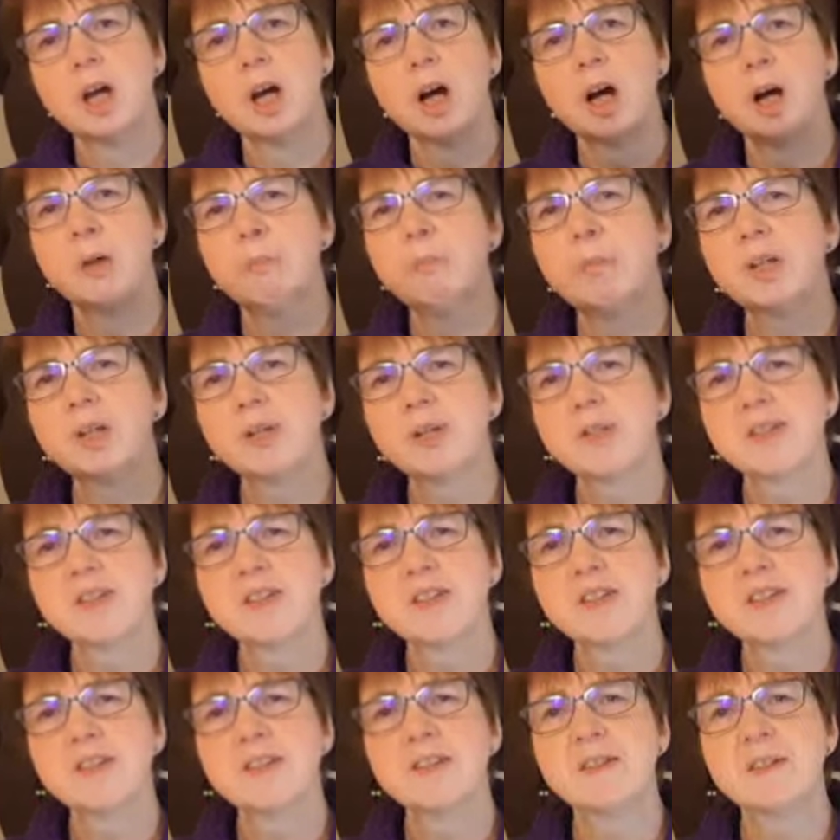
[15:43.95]
and because
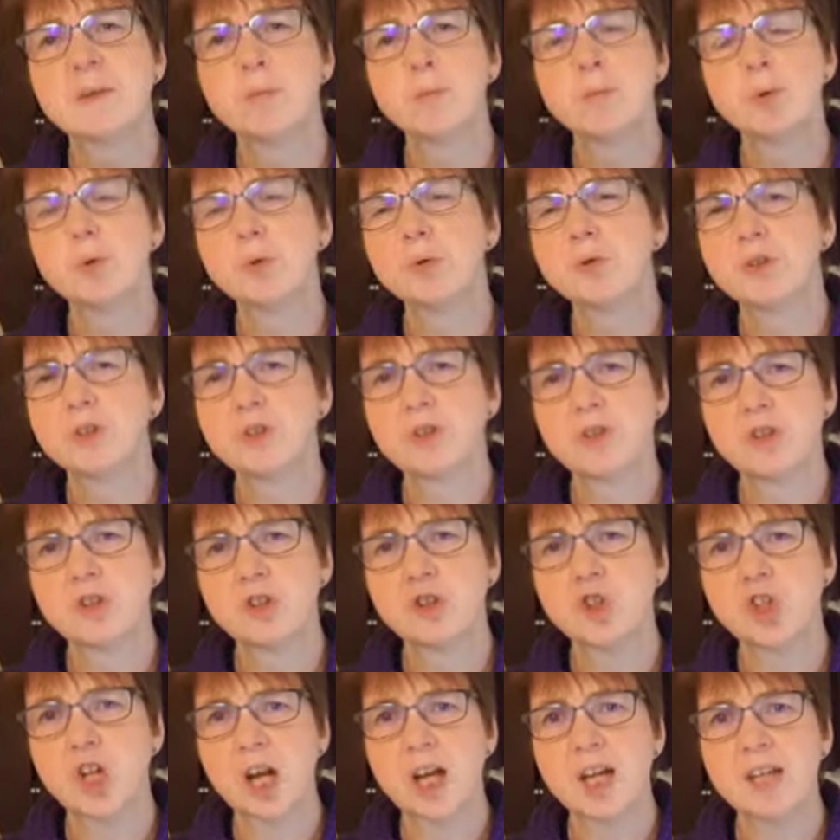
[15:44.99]
this is important to
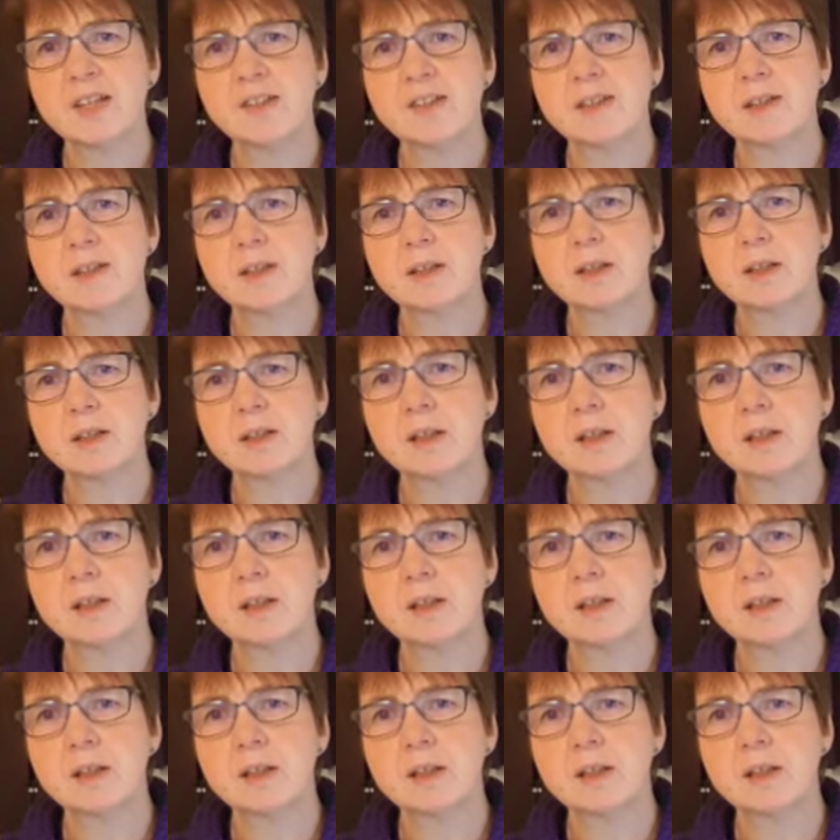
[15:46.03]
Jess,